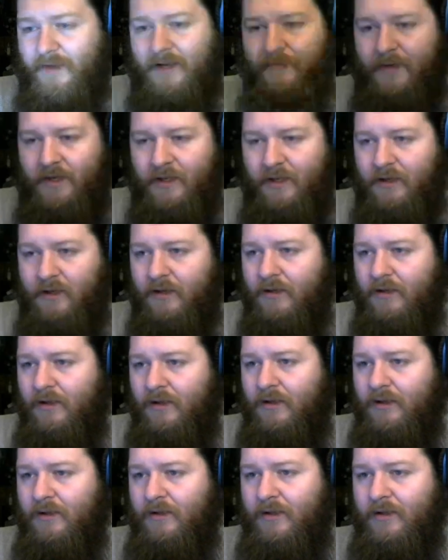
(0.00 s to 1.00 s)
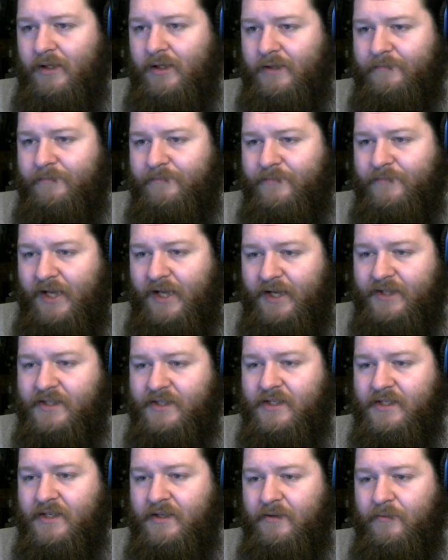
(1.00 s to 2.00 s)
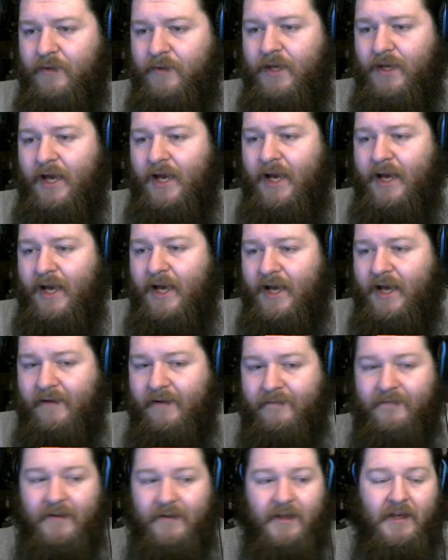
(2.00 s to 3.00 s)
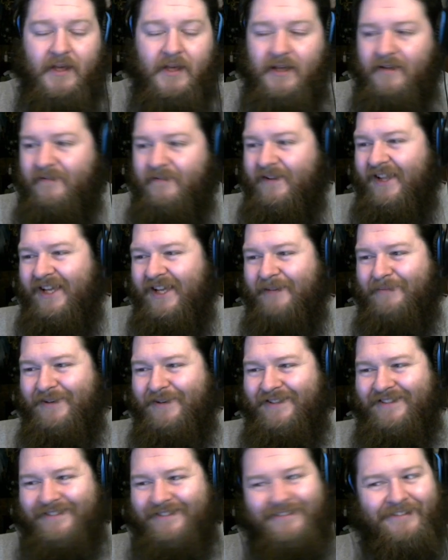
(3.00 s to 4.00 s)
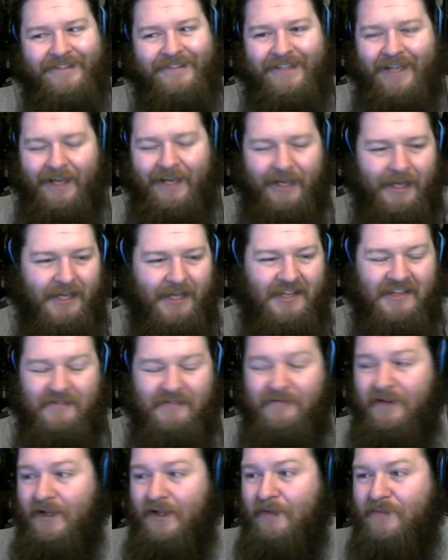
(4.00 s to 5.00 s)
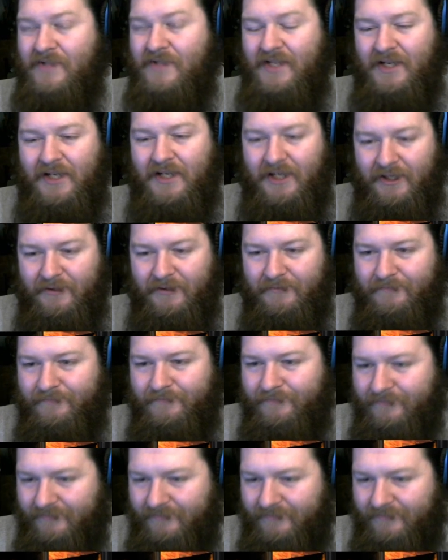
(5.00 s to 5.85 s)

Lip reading: opinion. Next, we have Philip. Philip's ego.